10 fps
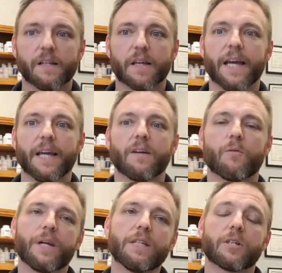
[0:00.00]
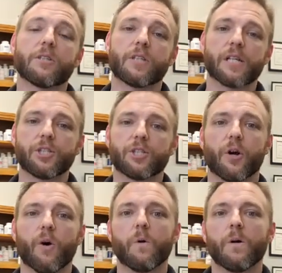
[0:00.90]
Research does
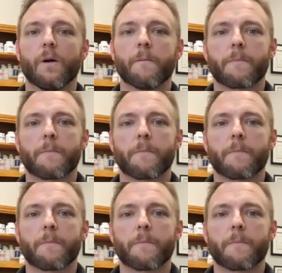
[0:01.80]
show